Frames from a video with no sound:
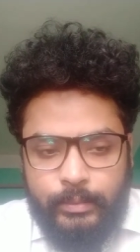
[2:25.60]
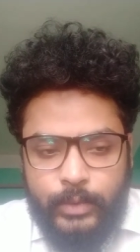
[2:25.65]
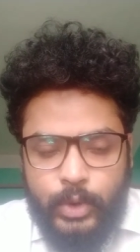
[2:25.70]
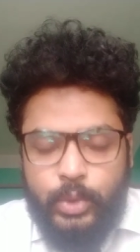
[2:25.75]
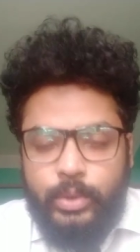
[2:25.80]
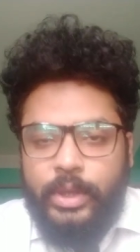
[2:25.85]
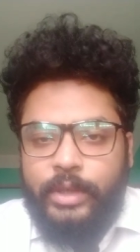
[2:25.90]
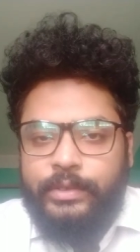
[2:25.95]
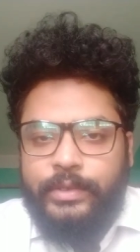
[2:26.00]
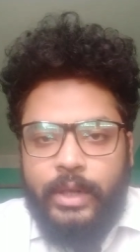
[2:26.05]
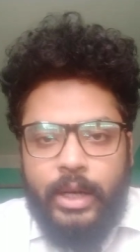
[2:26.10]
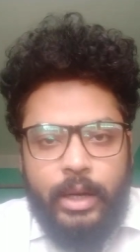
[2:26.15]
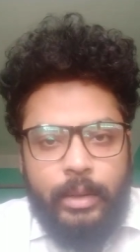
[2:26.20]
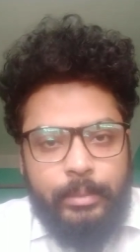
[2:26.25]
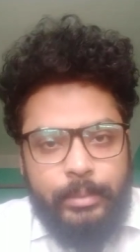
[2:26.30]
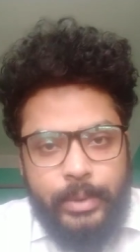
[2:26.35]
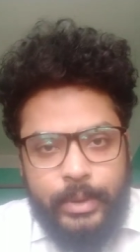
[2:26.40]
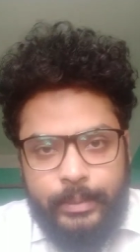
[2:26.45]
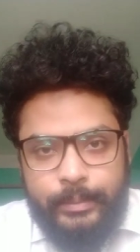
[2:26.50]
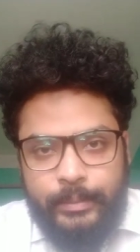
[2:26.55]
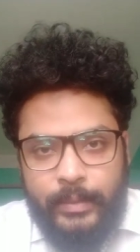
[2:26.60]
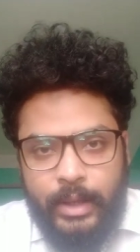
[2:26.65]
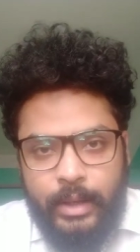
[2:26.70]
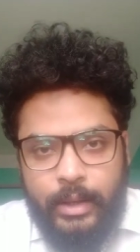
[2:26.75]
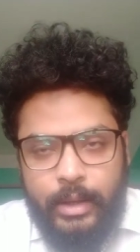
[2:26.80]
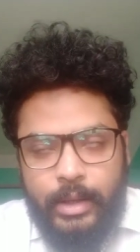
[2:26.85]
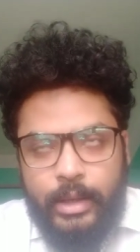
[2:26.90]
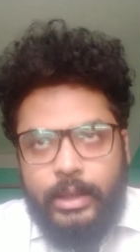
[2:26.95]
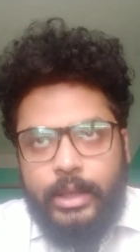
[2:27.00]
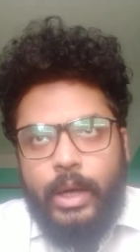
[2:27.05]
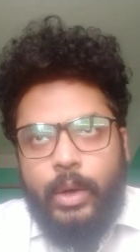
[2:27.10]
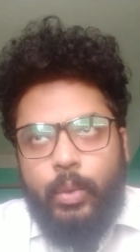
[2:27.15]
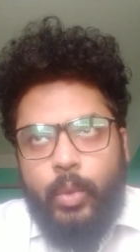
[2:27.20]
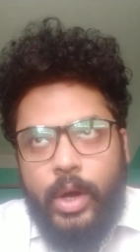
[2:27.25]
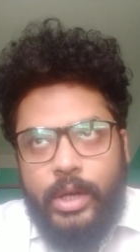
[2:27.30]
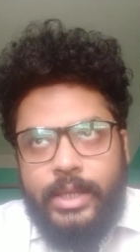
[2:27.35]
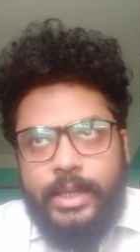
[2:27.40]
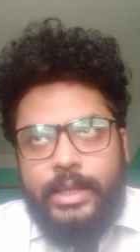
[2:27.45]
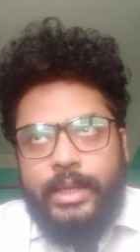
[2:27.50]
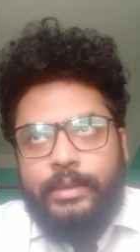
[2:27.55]
to the verb. Now
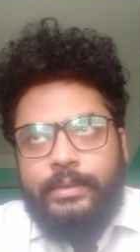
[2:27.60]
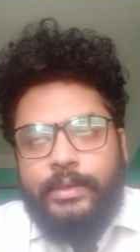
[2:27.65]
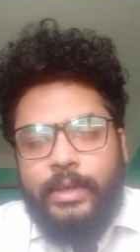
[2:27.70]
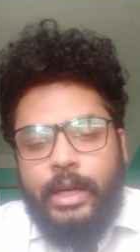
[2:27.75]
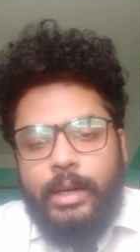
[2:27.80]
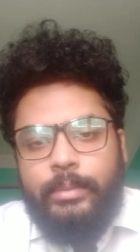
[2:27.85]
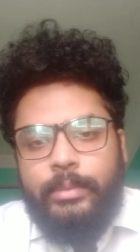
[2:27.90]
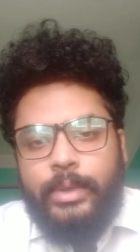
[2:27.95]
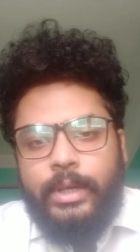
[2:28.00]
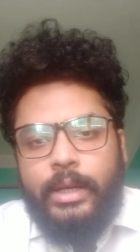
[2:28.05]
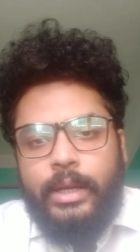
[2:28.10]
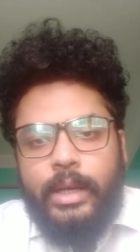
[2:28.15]
what is a verb?